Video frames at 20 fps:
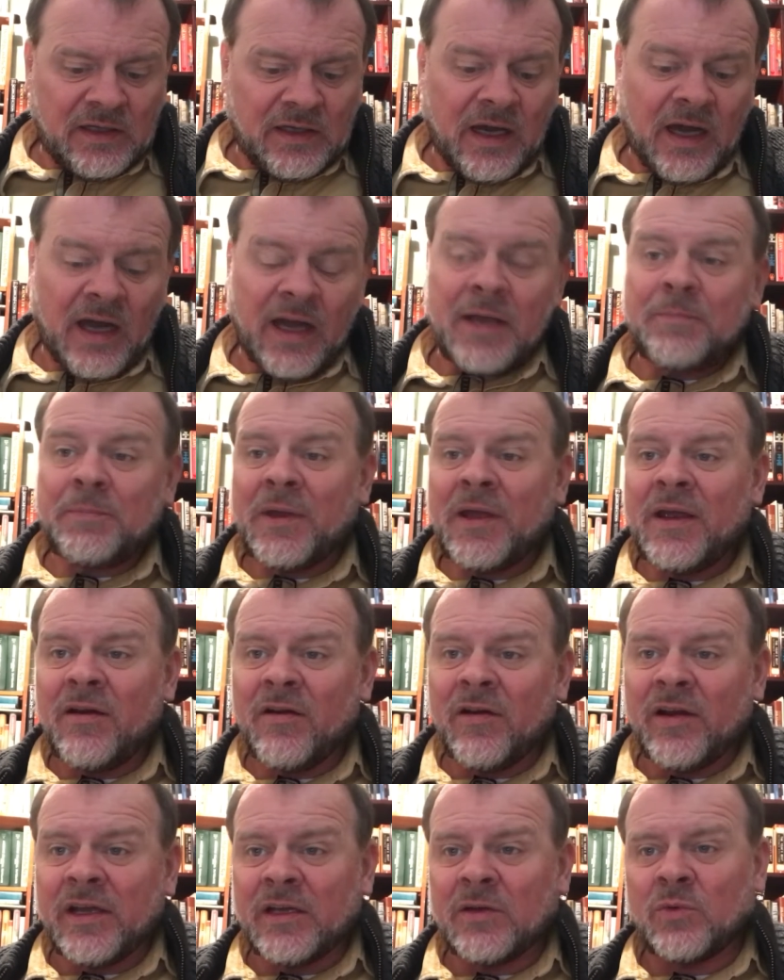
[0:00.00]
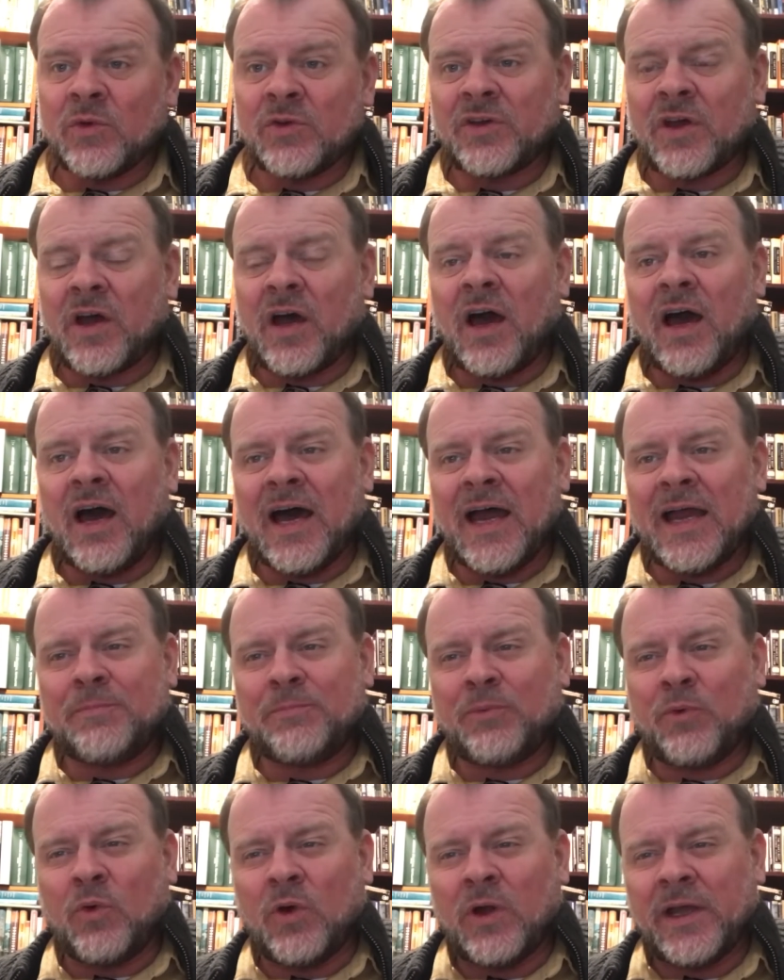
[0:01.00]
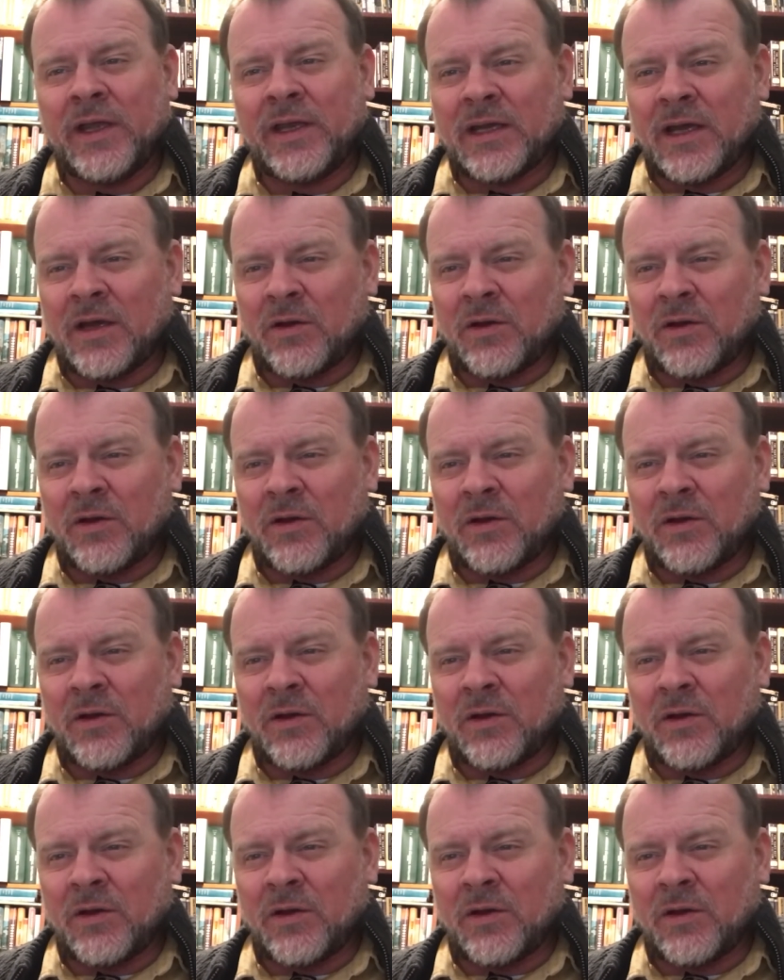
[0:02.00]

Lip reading: Hyperion was a high point.